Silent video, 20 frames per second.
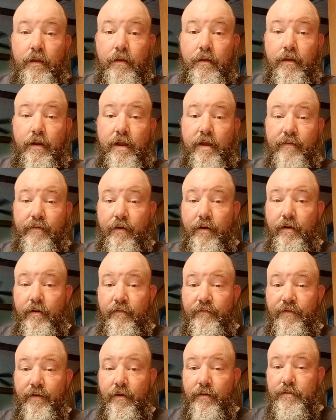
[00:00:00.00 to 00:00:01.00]
Good
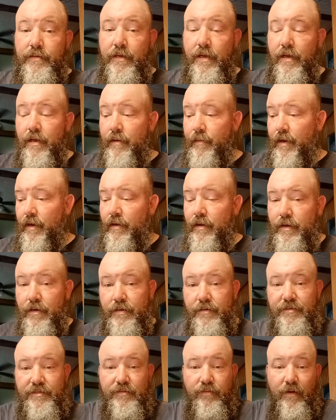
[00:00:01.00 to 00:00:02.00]
afternoon, folks. I'm all
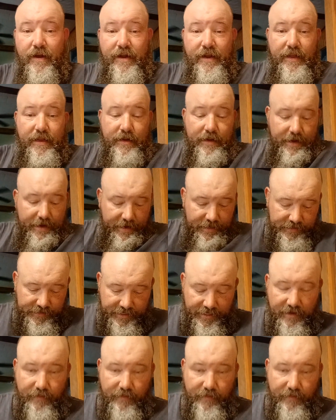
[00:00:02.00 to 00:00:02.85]
sweaty and nasty.